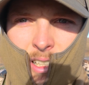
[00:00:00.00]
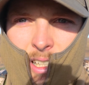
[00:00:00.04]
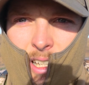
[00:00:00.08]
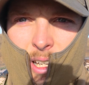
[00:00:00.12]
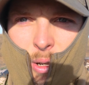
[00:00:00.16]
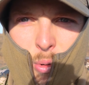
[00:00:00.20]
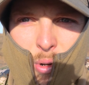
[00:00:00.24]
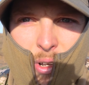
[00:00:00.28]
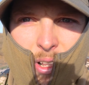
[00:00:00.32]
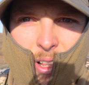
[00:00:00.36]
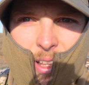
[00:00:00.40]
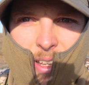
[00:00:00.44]
I
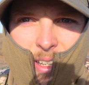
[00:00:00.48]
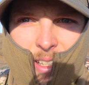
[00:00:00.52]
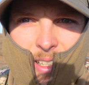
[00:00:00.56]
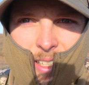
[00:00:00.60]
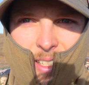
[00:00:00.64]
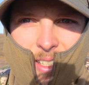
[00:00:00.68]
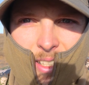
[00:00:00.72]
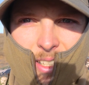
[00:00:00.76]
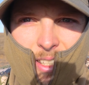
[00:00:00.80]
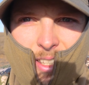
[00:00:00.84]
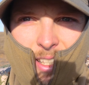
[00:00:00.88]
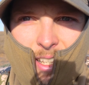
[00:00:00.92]
would have liked to
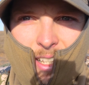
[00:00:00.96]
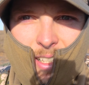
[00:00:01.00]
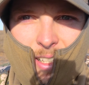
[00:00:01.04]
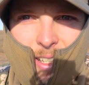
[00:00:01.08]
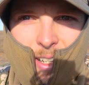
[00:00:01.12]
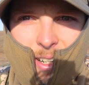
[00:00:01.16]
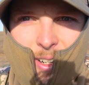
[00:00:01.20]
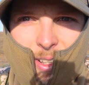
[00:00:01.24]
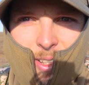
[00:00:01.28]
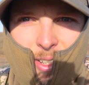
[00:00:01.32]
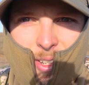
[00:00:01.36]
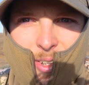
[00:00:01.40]
see that
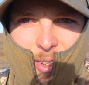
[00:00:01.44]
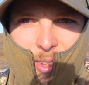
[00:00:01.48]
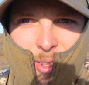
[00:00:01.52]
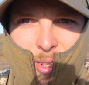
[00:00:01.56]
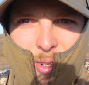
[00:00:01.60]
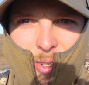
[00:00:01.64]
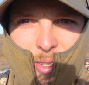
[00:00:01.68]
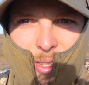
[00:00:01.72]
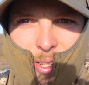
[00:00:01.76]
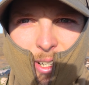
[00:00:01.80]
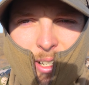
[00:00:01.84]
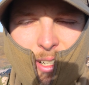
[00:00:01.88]
deer a little
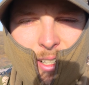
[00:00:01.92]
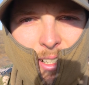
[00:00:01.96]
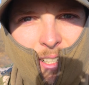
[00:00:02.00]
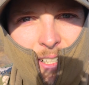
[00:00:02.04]
closer.